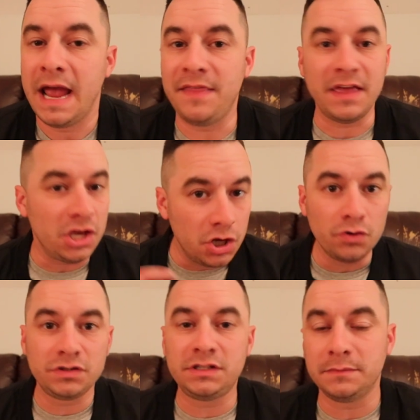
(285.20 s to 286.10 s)
And they
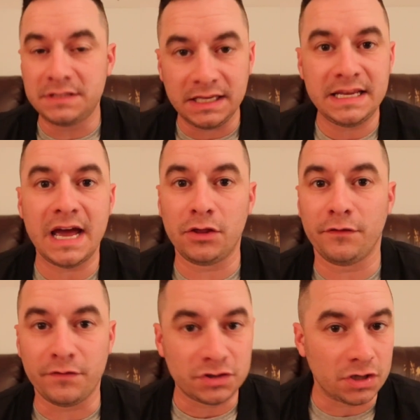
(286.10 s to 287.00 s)
used them together
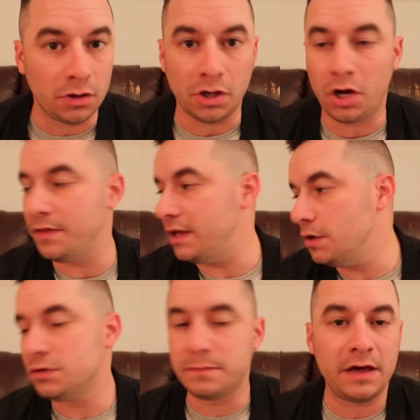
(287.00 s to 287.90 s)
for so long. They
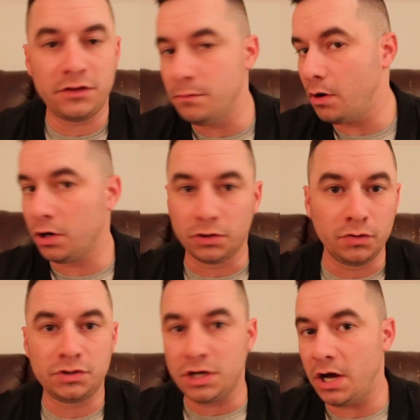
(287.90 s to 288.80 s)
used Matthew, Mark,
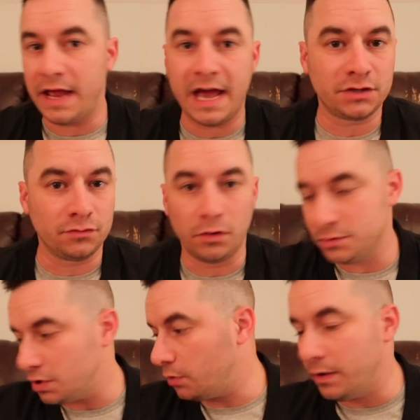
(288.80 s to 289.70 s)
Luke, John, Acts,
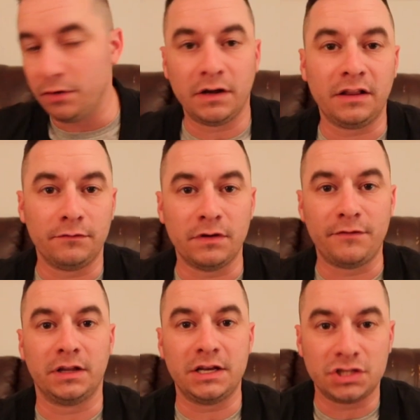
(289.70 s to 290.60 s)
Romans, all the way to
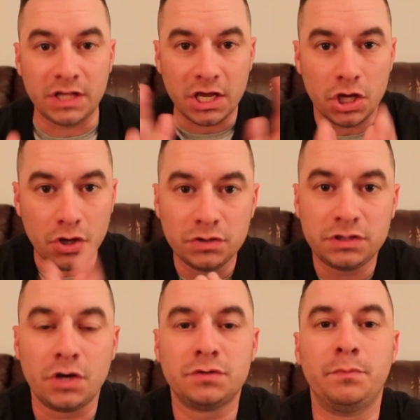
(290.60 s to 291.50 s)
Revelation. They
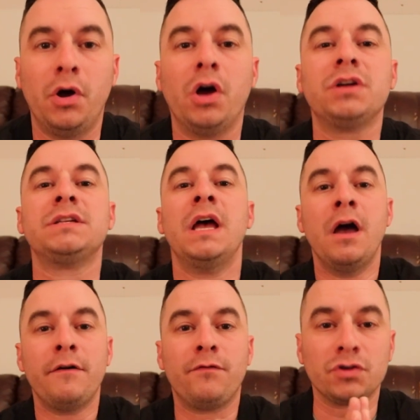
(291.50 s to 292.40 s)
used those books
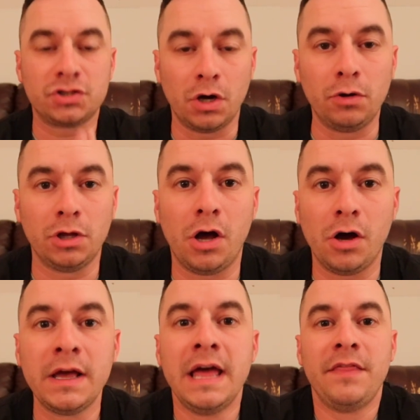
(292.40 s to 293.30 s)
for so
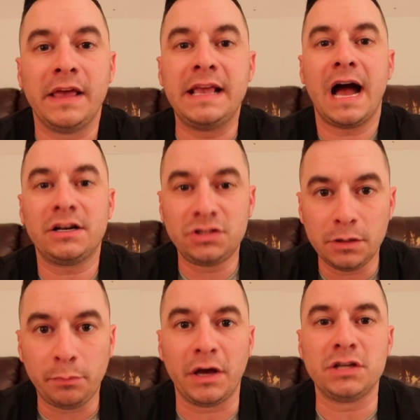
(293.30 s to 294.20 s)
long. They got to
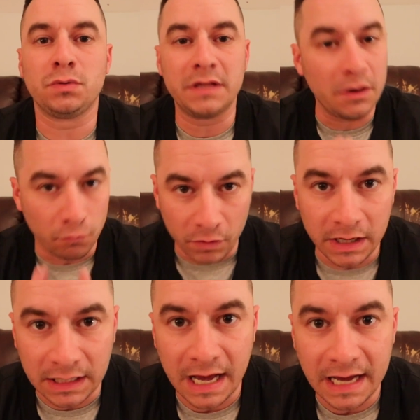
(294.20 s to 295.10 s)
the place where they
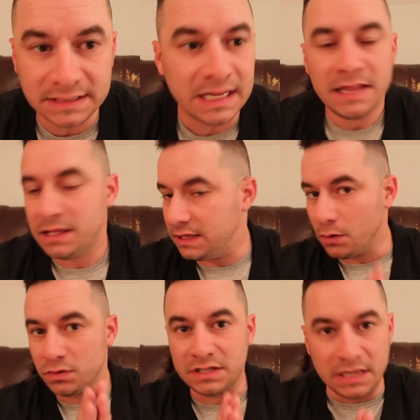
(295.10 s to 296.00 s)
realized that
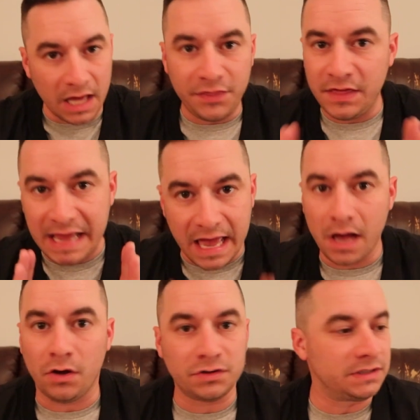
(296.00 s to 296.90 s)
there was nothing
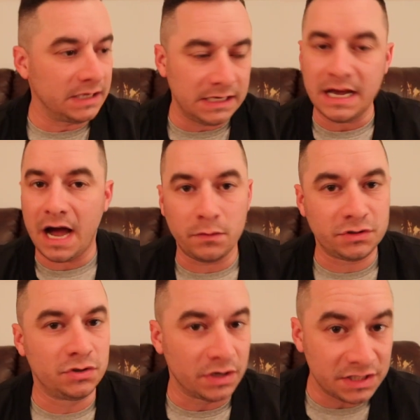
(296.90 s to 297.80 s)
else that God
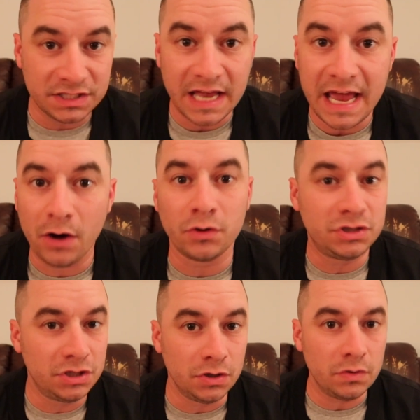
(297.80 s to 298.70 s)
was going to say or
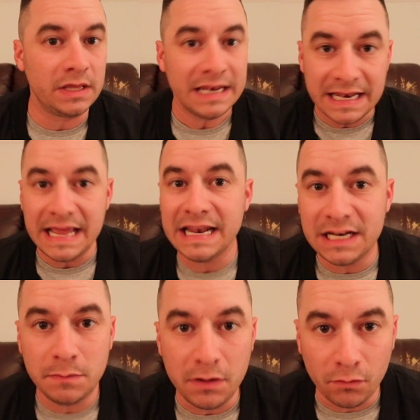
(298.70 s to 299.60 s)
do that
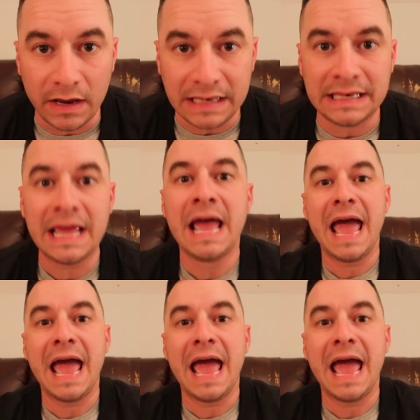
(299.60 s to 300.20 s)
needed to be written